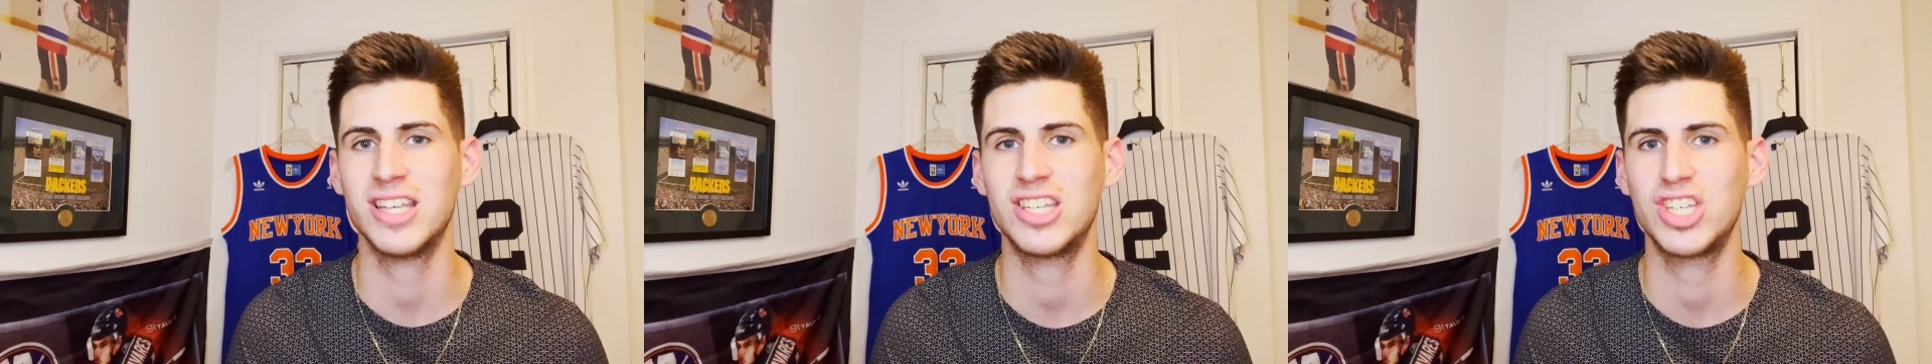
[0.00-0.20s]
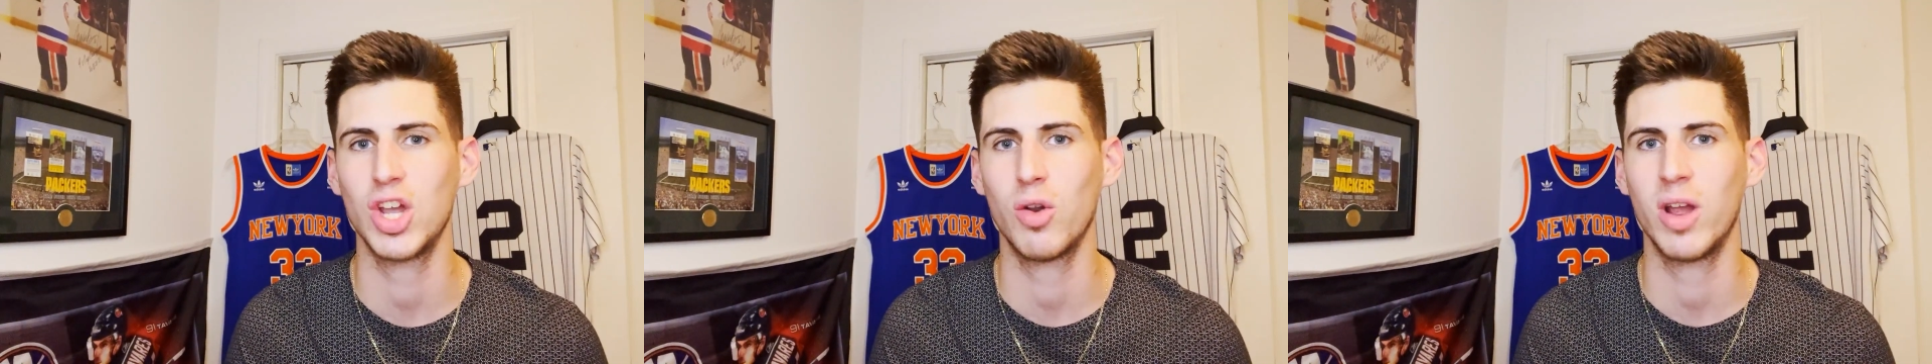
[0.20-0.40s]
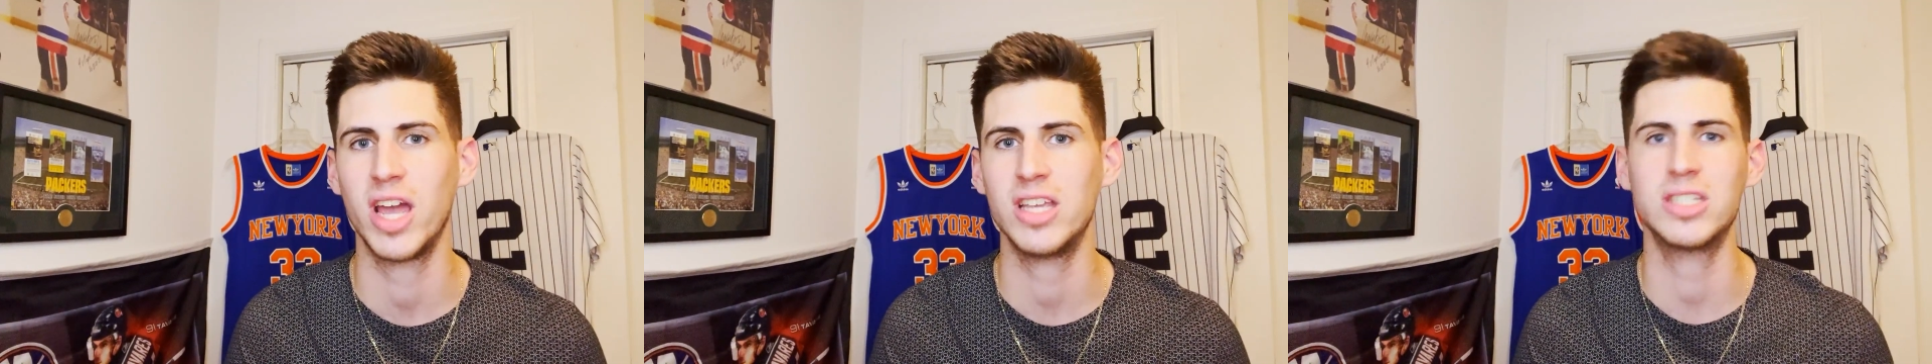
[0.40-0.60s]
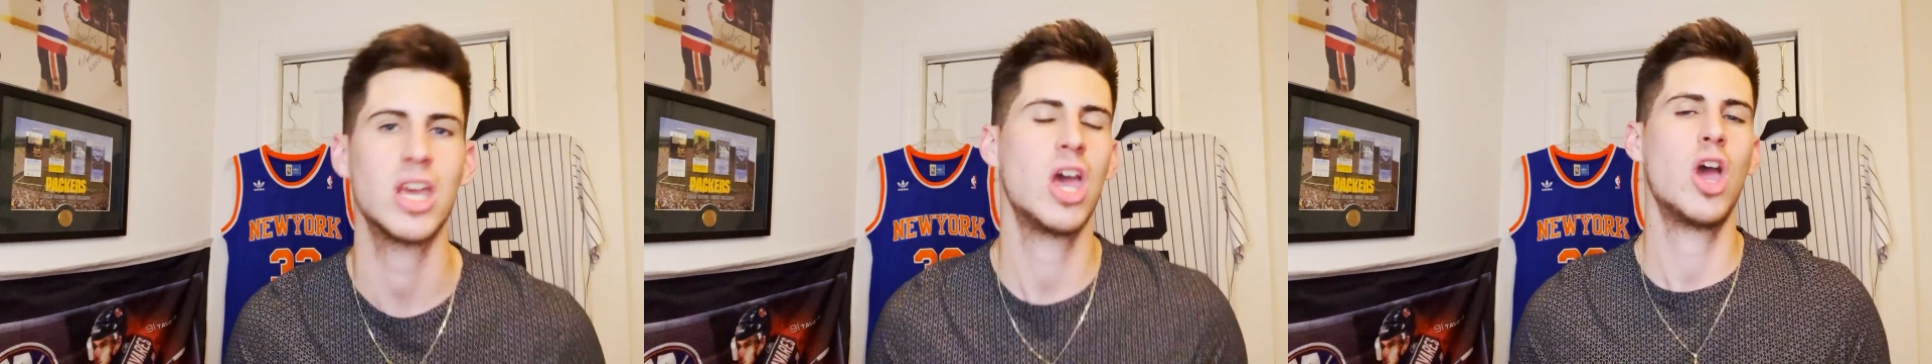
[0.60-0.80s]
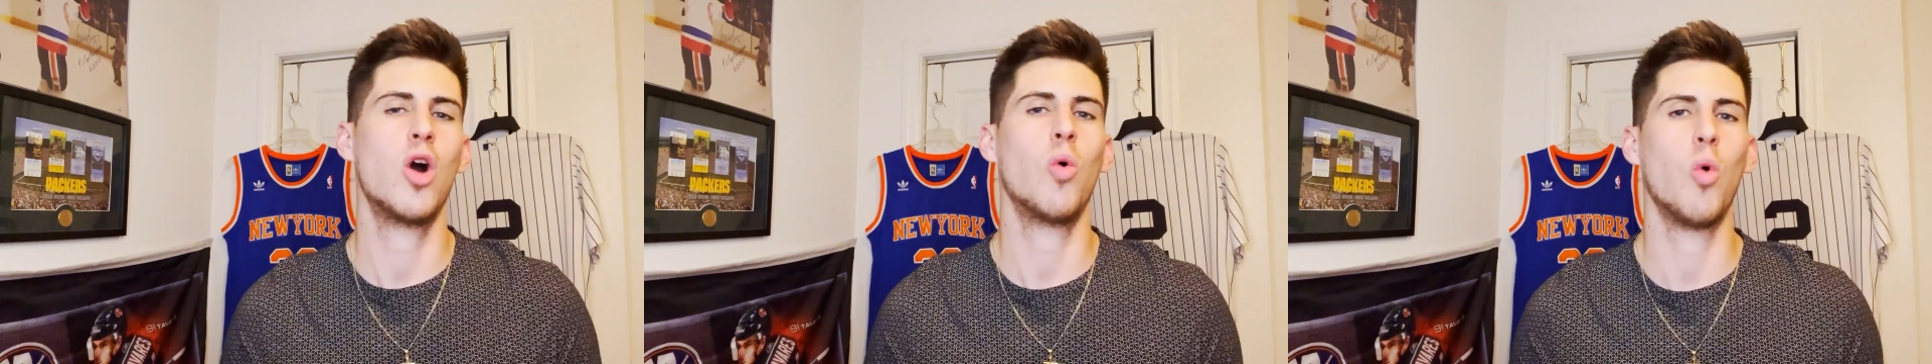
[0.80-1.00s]
series,
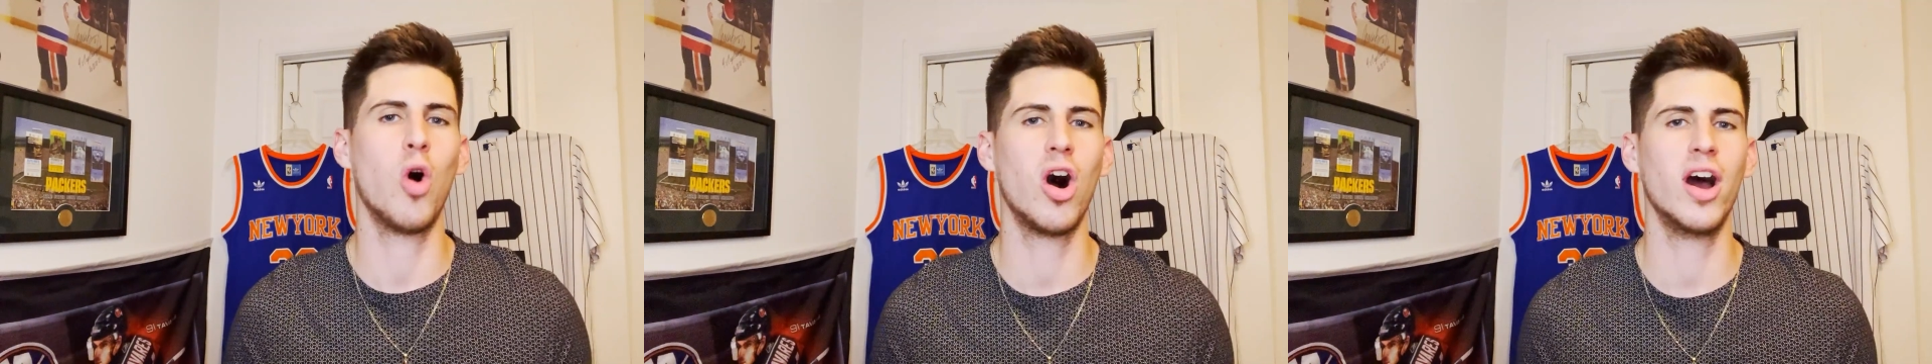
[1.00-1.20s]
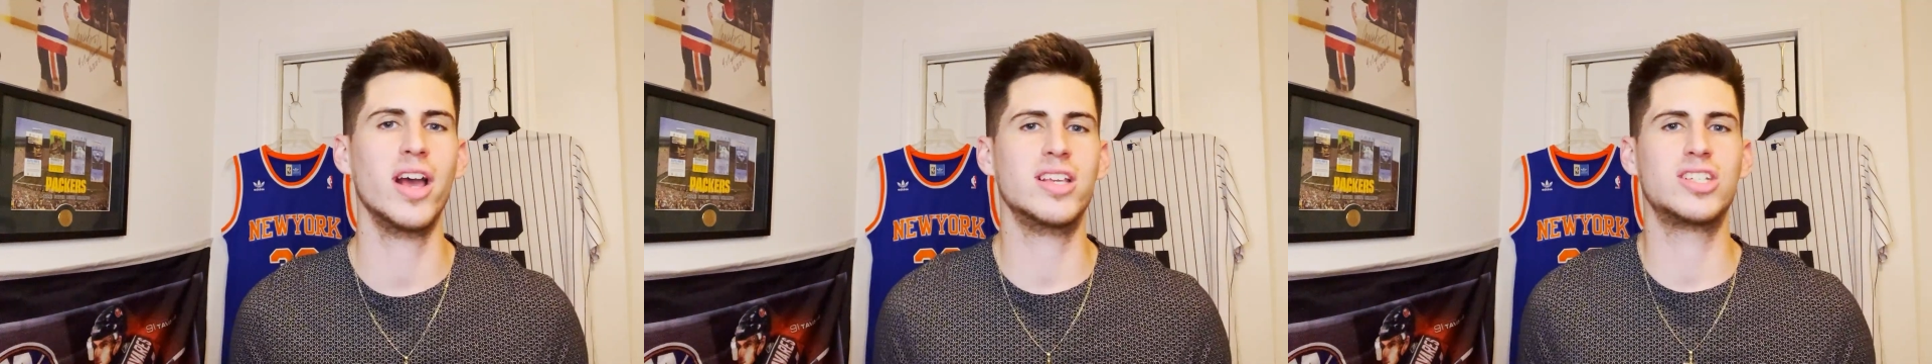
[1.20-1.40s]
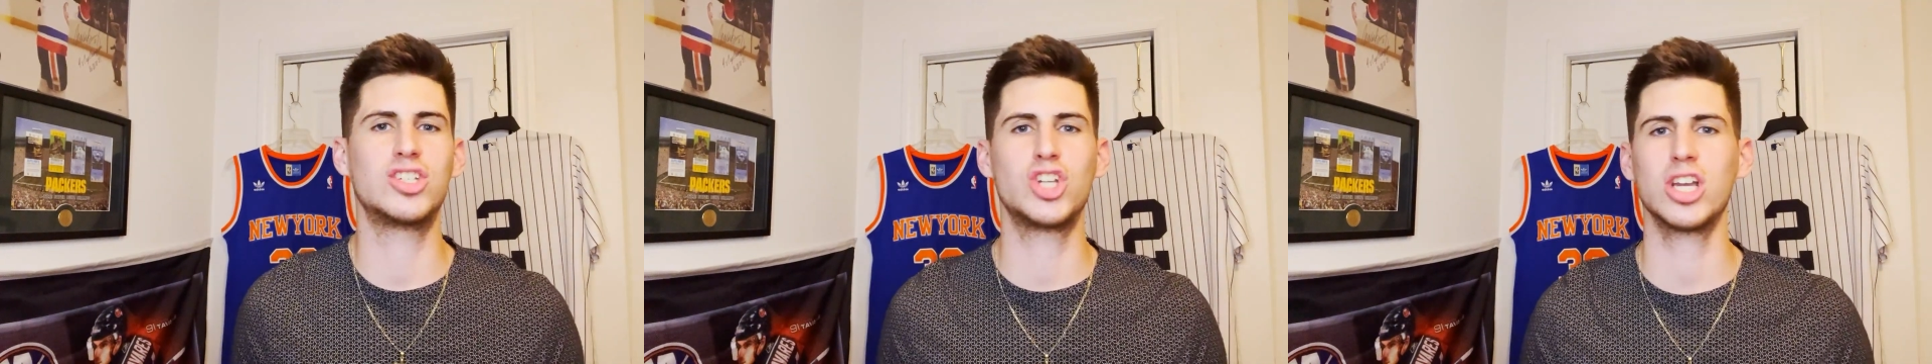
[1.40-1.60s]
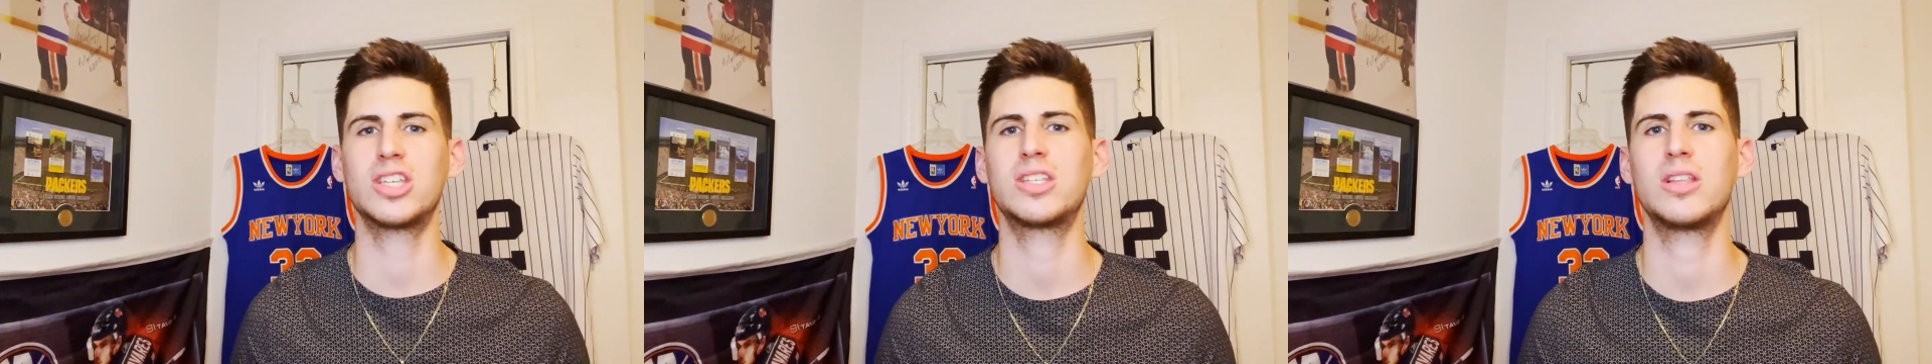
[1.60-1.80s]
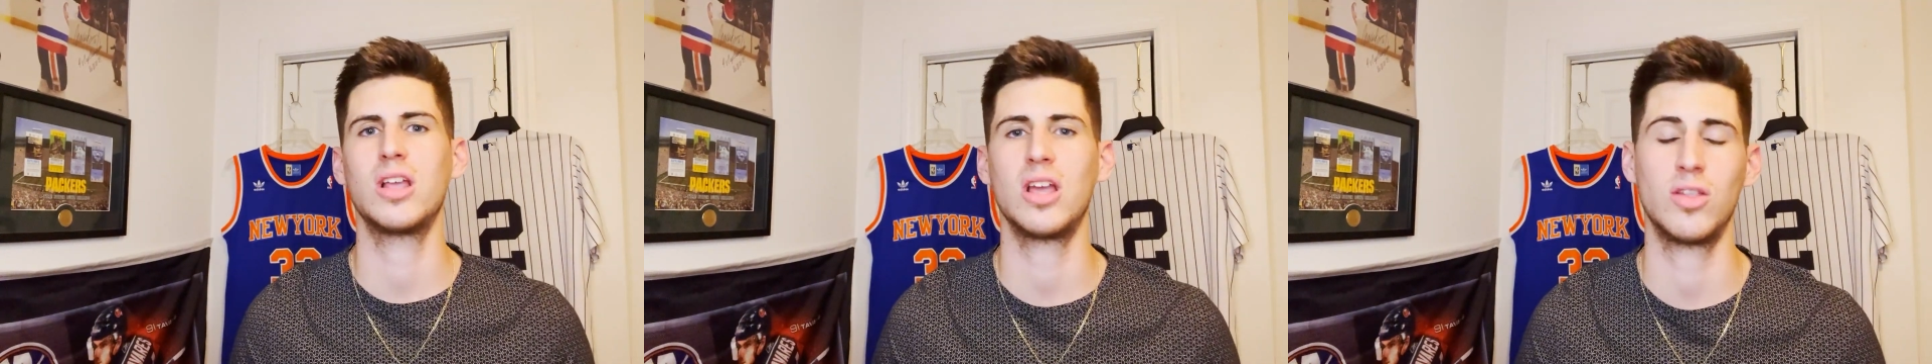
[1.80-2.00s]
was
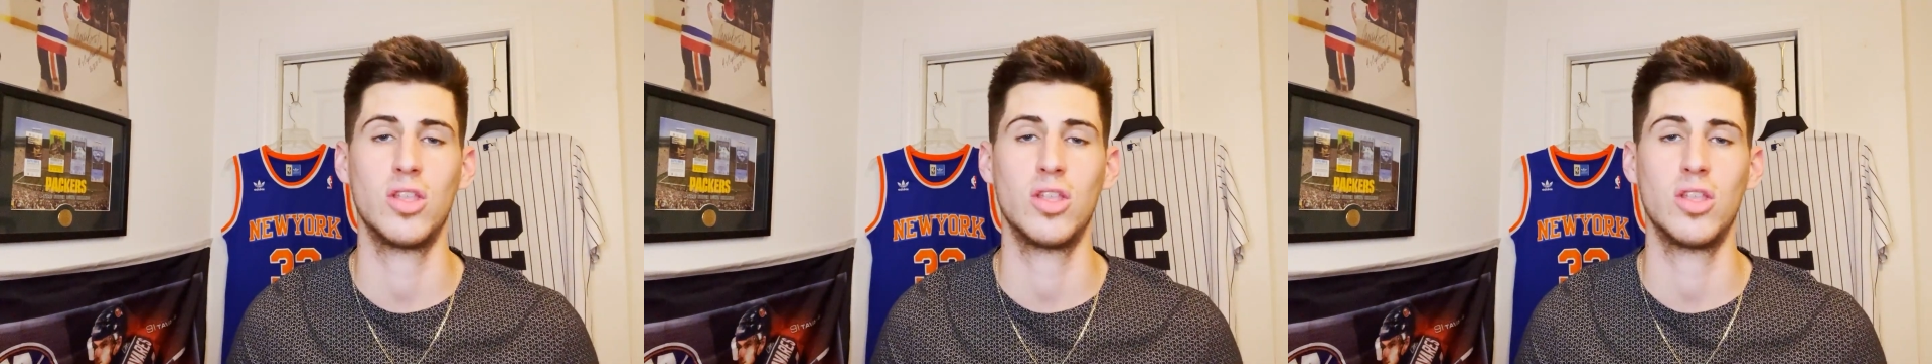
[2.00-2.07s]
just in